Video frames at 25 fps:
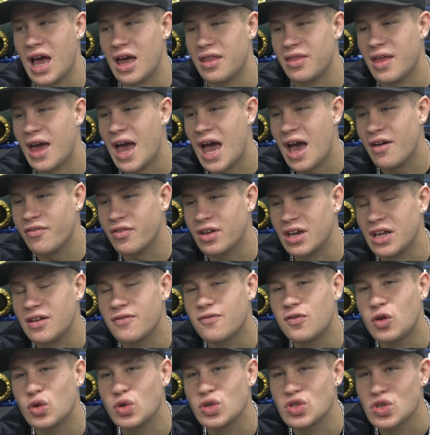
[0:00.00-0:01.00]
an
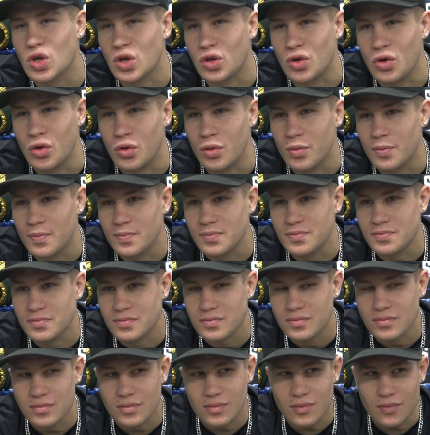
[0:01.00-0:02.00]
influence on you.
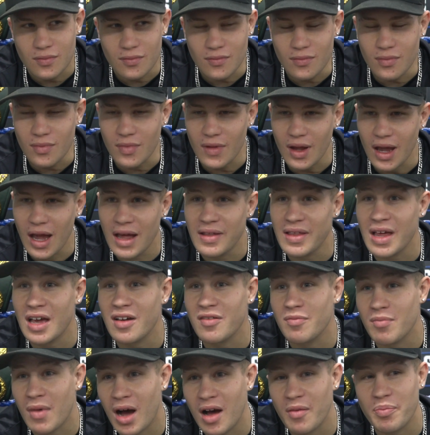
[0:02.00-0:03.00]

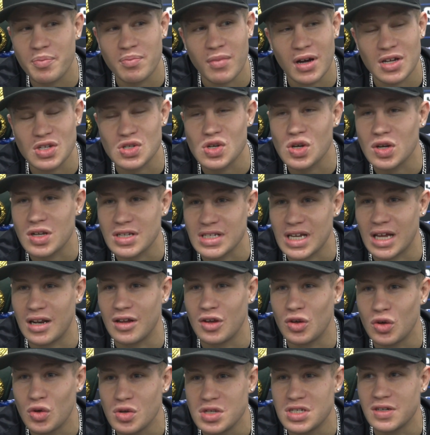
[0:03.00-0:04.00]
And my circles had a
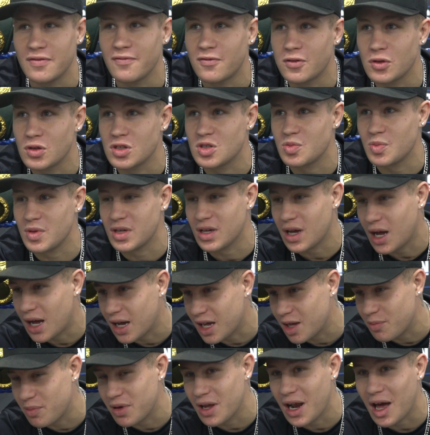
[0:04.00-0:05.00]
huge influence on me. I
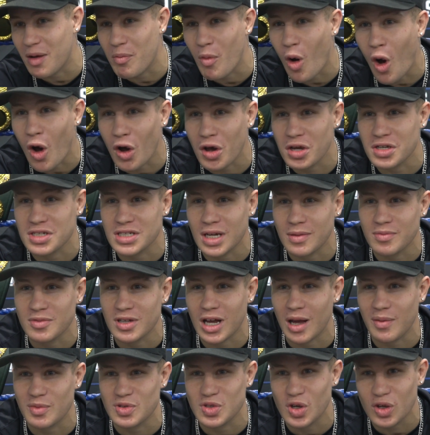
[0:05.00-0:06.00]
can be like Marco
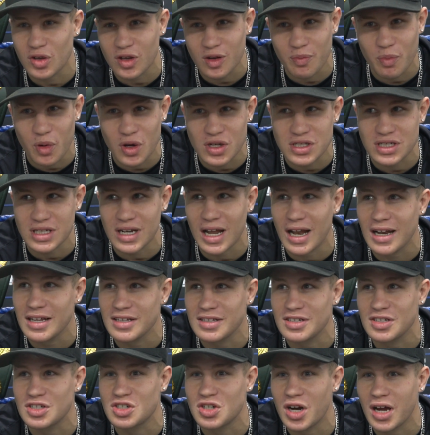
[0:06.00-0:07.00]
sometimes. Certain
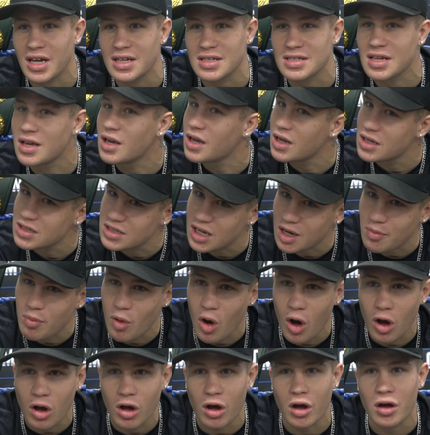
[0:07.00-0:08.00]
personality traits, it's like
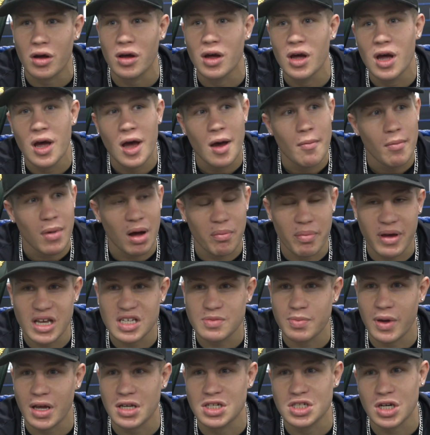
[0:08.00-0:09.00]
Marco. My
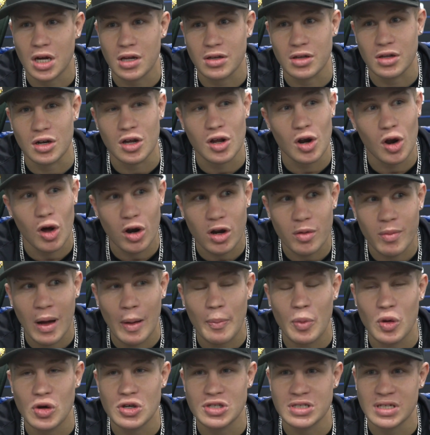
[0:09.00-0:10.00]
best mate Sheldon, a lot of
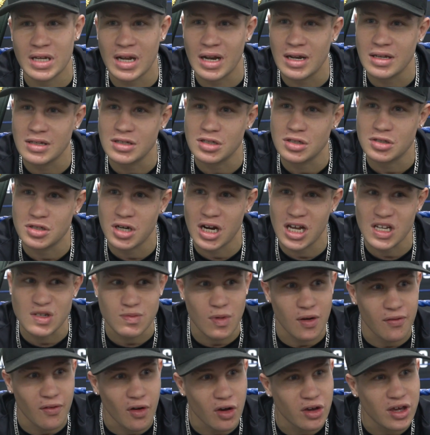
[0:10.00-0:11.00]
my personality traits,
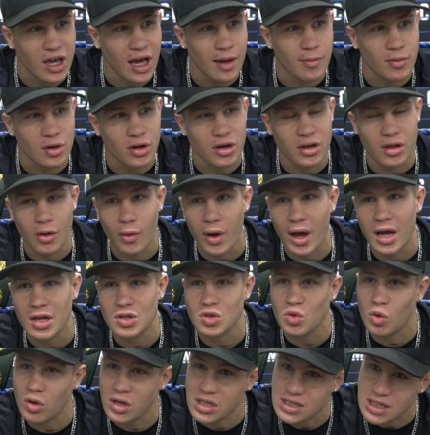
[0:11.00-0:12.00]
my vocabulary, the way I
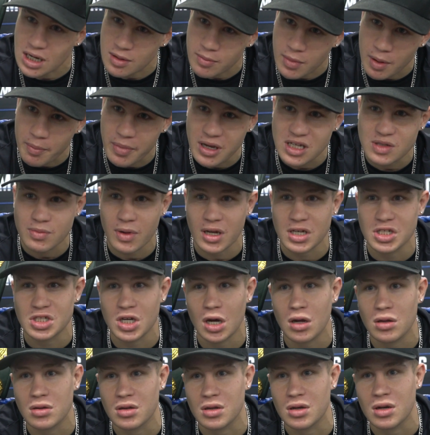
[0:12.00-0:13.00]
talk is like my best mate
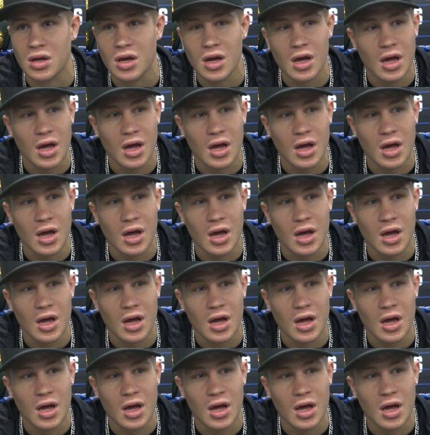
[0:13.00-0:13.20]
Sheldon.